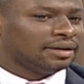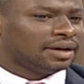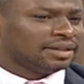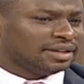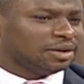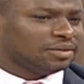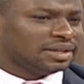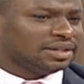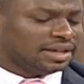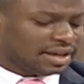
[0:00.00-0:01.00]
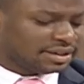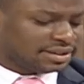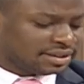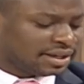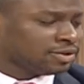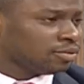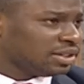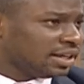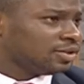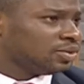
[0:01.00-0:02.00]
at the end of the day, yes, this has to be
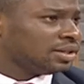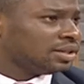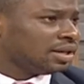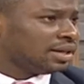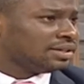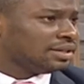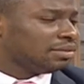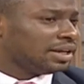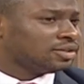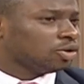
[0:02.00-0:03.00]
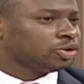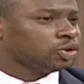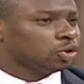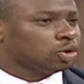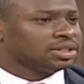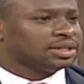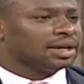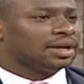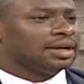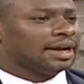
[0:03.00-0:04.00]
dealt with. And Tim, let's also not
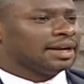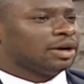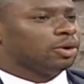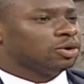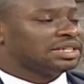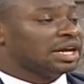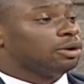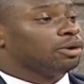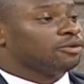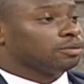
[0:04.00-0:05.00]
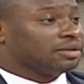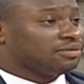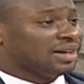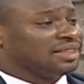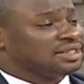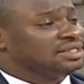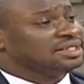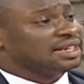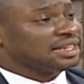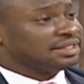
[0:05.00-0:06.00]
run away or shy away from the fact that this
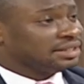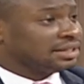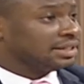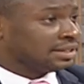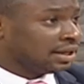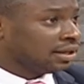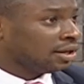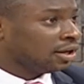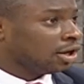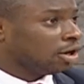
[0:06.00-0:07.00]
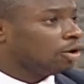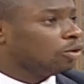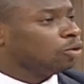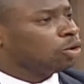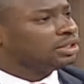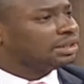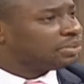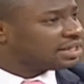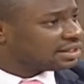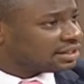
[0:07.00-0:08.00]
is a legislator who called the
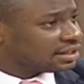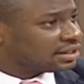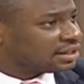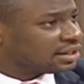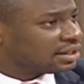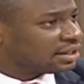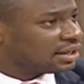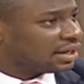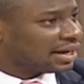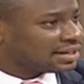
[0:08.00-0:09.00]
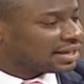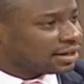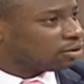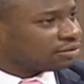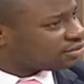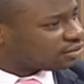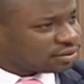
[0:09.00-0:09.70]
president a son of